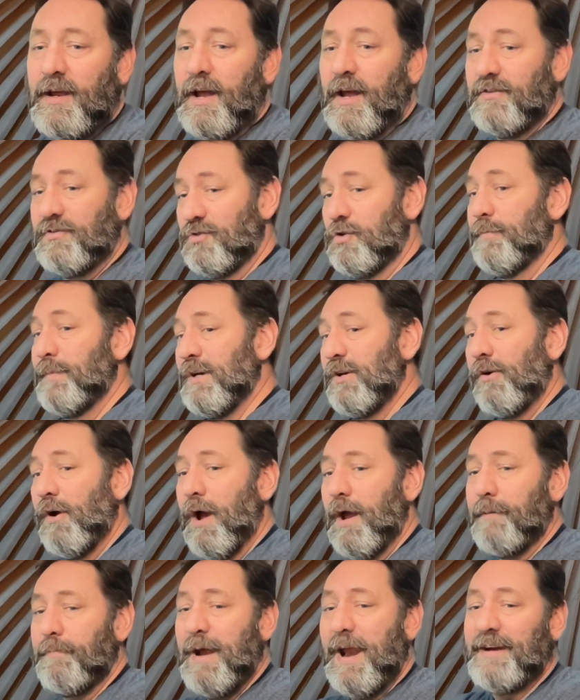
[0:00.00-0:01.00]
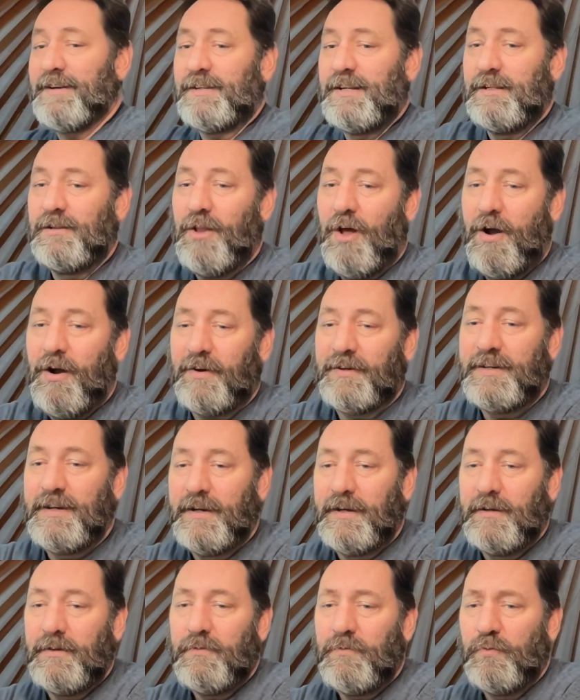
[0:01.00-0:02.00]
assuming you're automatically logged
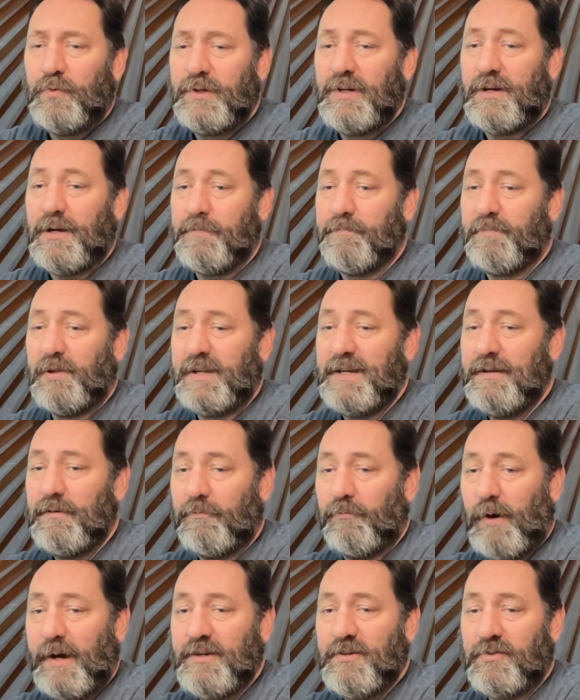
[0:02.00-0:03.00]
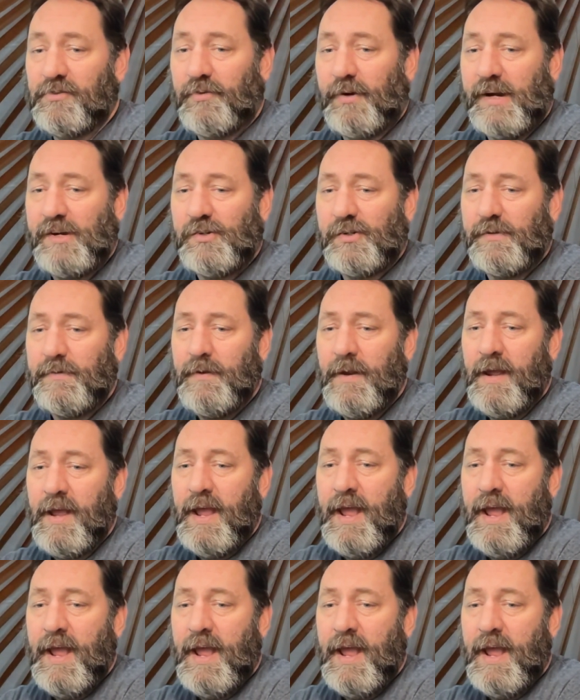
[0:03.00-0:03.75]
in when you complete registration,